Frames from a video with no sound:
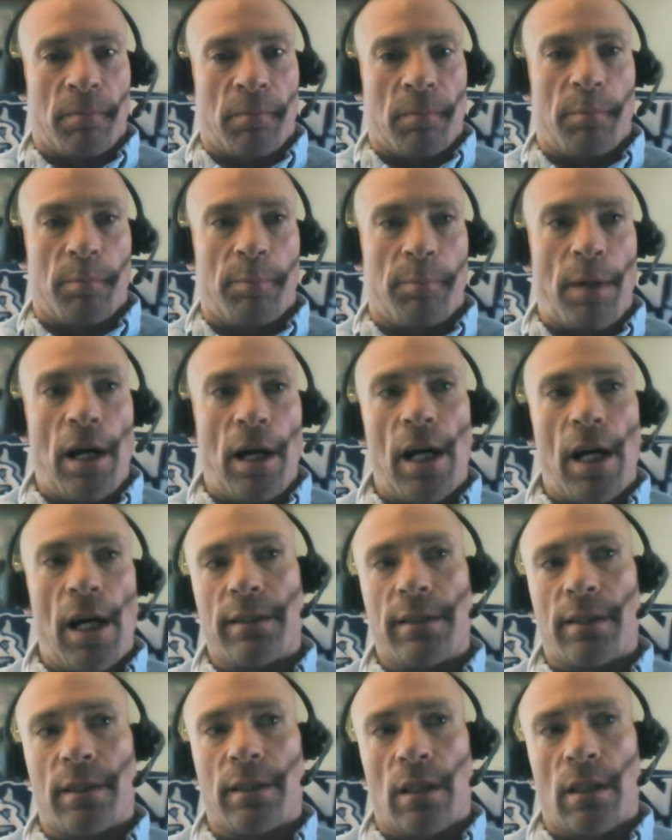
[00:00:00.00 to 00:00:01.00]
but
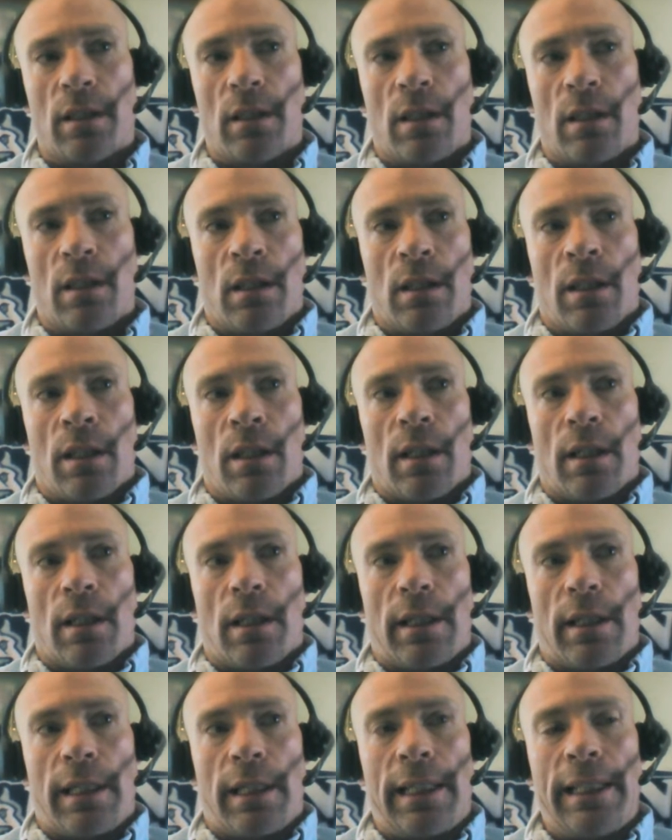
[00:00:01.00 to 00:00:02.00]

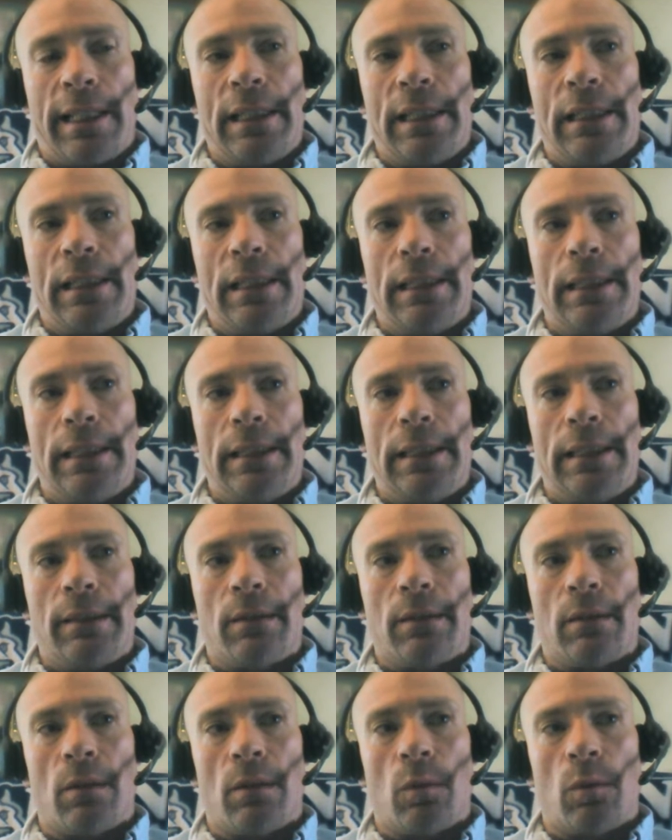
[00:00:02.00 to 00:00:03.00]
he
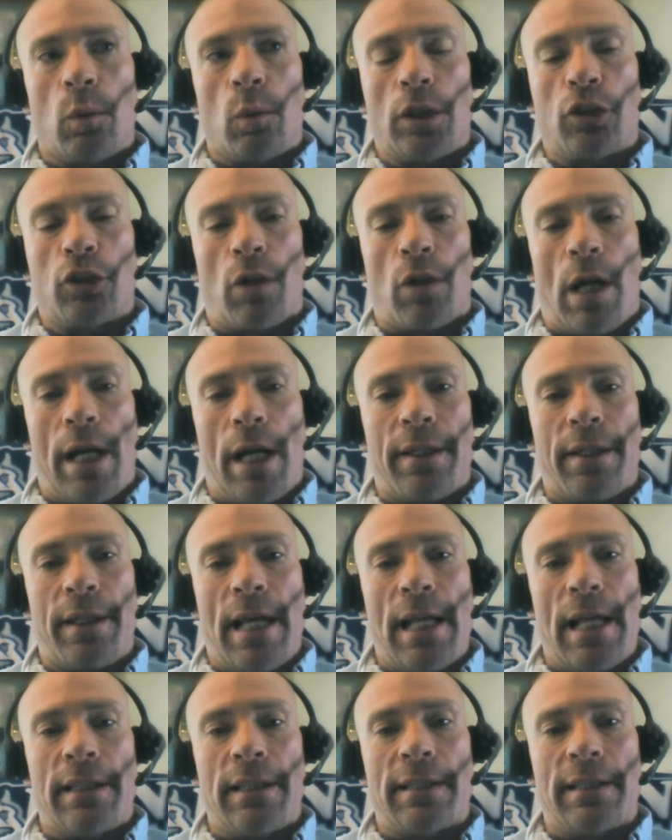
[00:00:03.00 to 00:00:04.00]
would try to
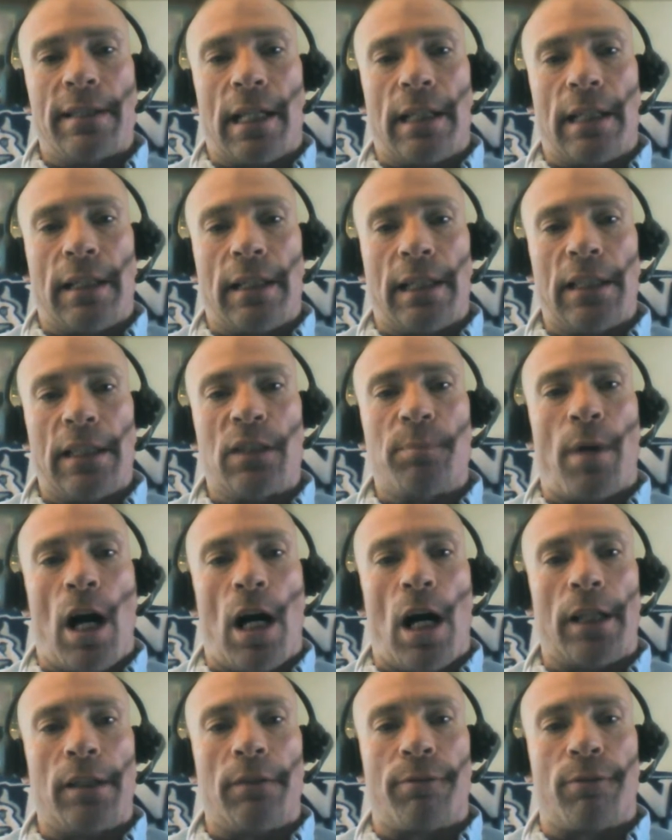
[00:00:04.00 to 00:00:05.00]
then say, let's
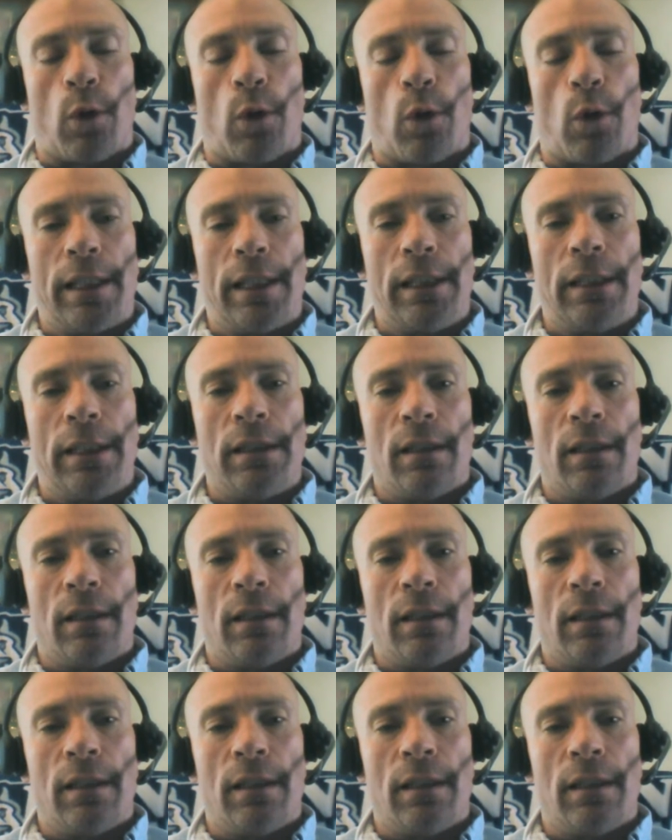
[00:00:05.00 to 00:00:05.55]
bond 40,